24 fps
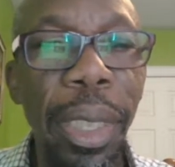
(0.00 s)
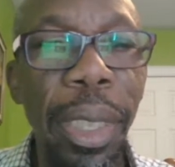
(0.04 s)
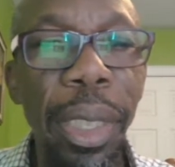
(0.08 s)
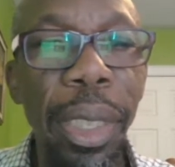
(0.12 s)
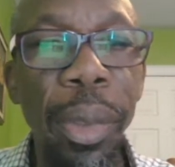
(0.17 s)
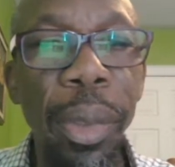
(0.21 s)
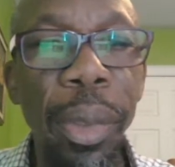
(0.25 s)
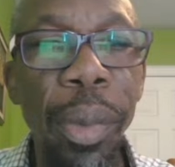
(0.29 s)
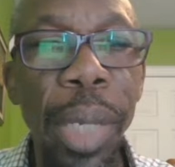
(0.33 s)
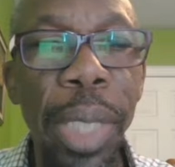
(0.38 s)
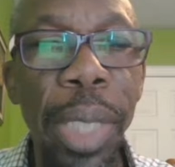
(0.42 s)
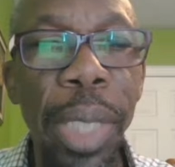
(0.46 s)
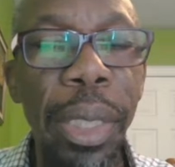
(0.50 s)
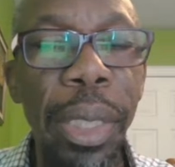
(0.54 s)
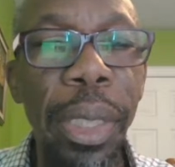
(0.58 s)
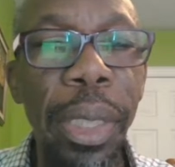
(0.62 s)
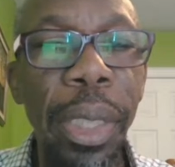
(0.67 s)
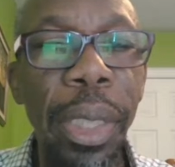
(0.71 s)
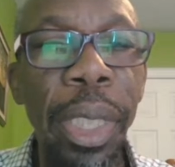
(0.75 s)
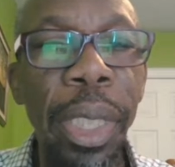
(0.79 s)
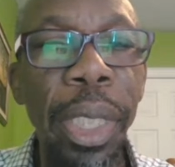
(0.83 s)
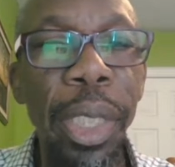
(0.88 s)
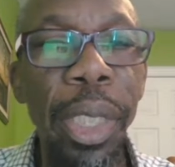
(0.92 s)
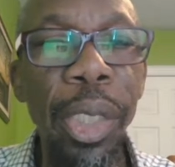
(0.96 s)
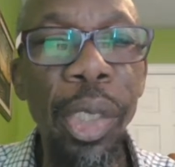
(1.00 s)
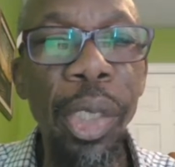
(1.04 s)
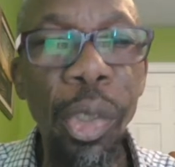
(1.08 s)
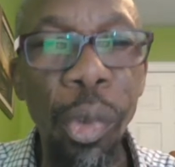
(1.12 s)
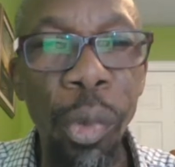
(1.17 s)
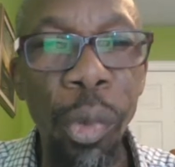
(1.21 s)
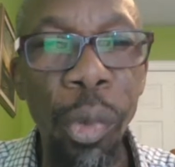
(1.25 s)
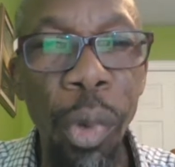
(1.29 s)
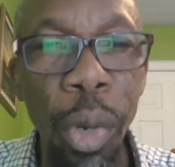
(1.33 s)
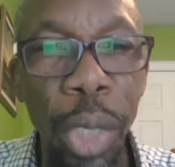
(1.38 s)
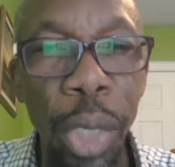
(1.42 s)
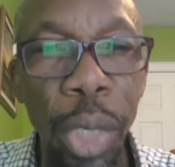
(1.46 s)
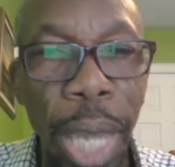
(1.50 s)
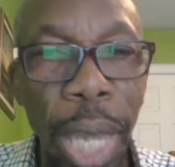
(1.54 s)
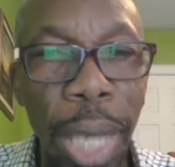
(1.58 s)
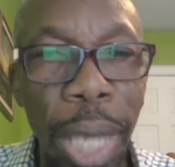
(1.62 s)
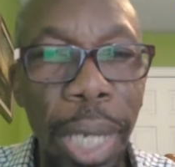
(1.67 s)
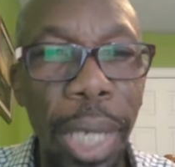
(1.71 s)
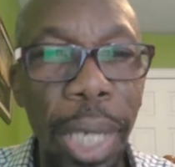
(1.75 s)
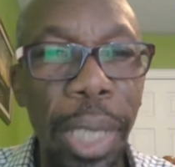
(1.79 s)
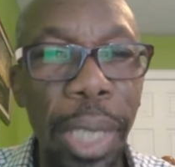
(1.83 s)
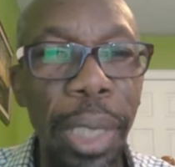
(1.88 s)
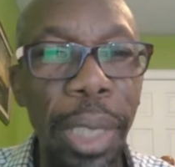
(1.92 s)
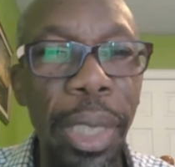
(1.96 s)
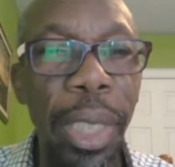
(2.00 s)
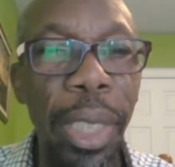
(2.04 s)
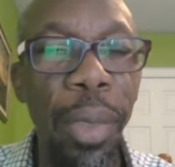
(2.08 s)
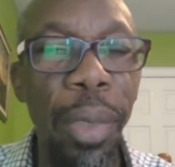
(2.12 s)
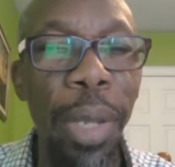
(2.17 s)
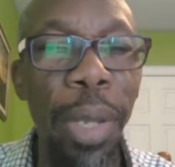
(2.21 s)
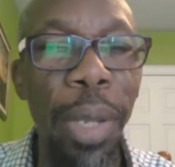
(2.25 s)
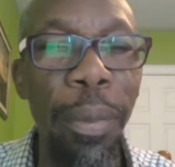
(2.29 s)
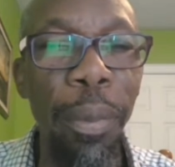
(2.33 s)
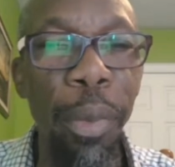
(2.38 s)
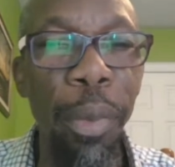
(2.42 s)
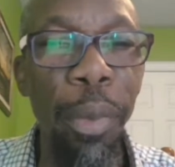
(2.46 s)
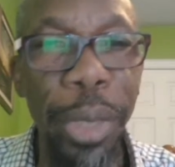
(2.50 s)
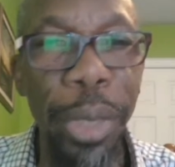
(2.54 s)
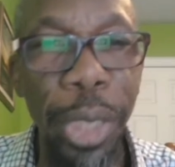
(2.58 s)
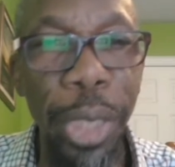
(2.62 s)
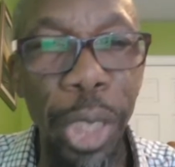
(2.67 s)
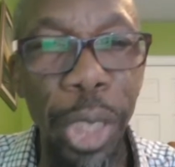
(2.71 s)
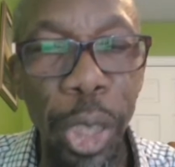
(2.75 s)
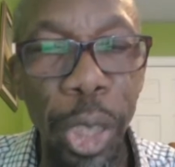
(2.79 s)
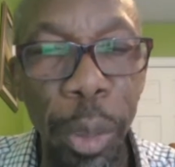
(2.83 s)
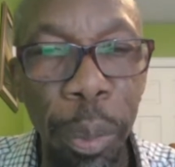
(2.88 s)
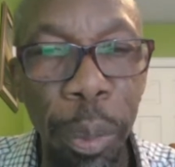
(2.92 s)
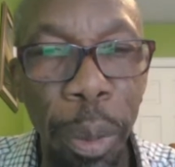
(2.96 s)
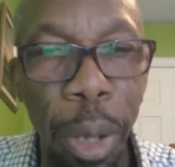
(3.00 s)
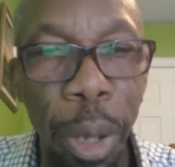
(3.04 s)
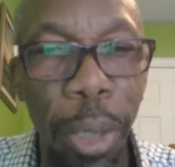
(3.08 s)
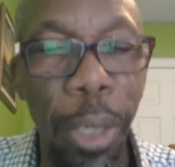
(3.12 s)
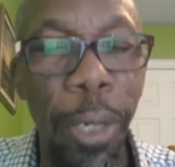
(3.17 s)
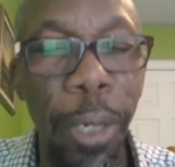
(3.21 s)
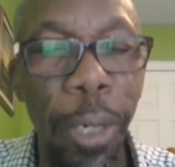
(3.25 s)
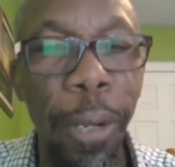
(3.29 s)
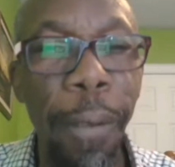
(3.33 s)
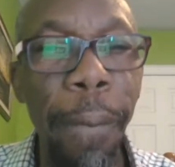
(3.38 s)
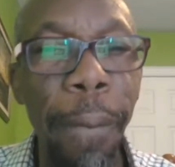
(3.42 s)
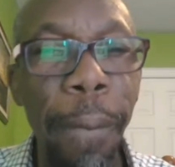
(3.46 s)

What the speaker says: They want Euro dollar. They want British pound.